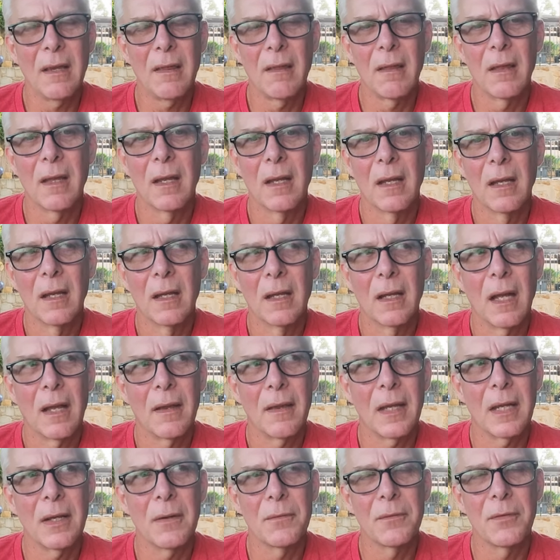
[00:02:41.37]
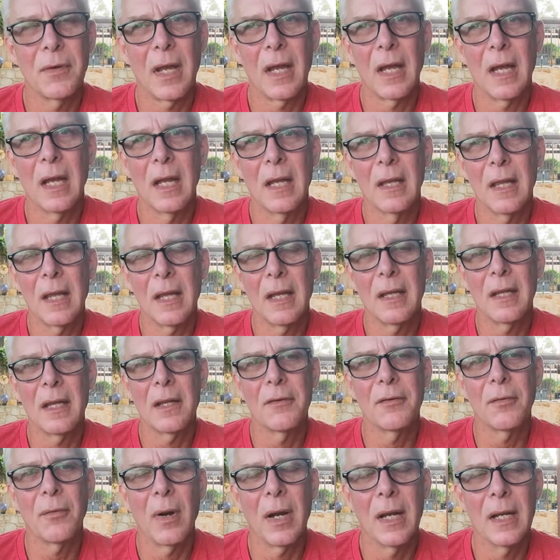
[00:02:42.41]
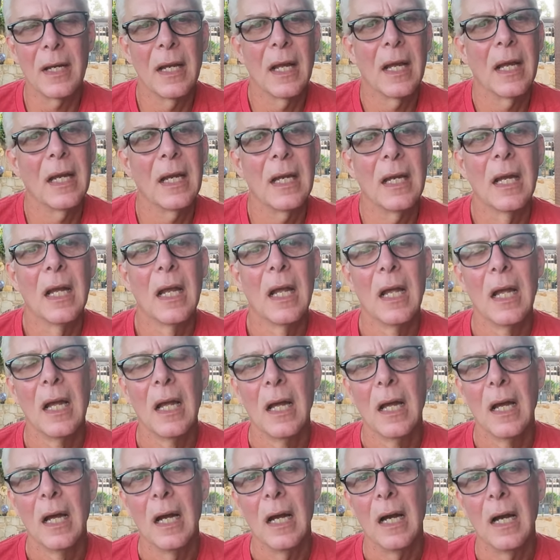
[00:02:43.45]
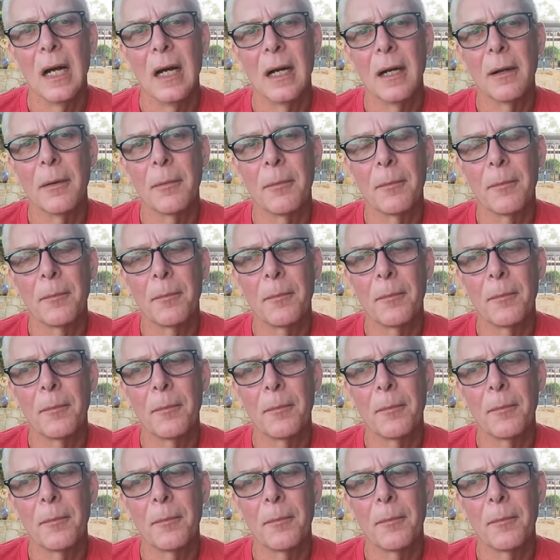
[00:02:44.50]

I think it was. I think that's the right date. Um,